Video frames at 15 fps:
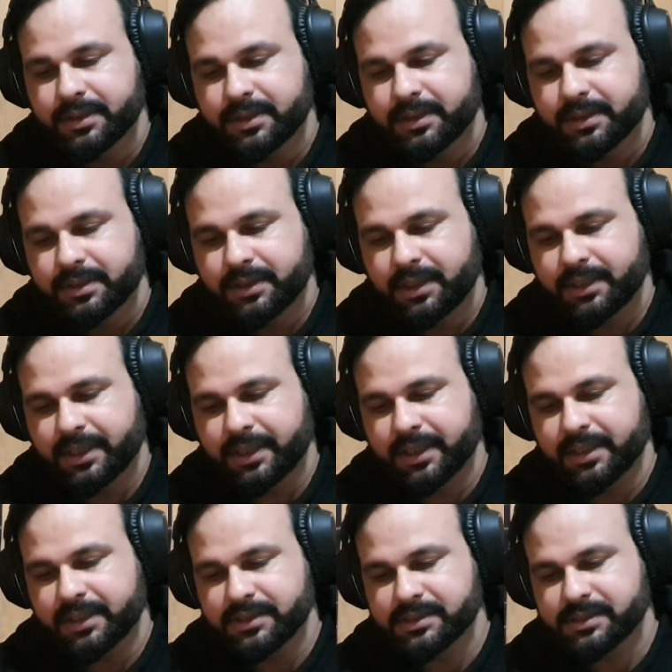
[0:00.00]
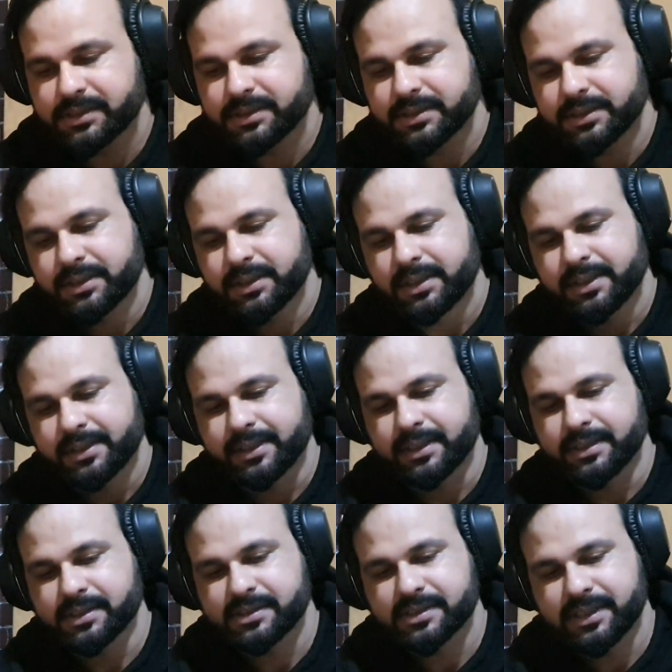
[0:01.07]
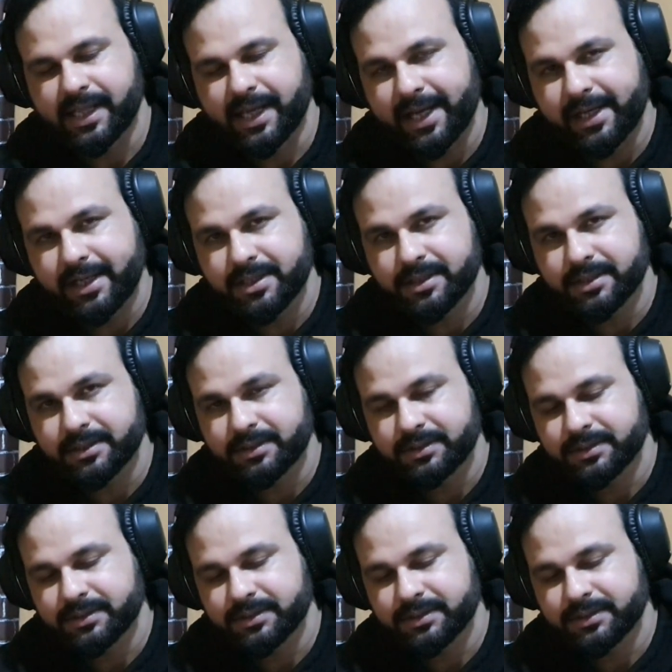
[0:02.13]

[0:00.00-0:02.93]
Nothing else. There's a slider,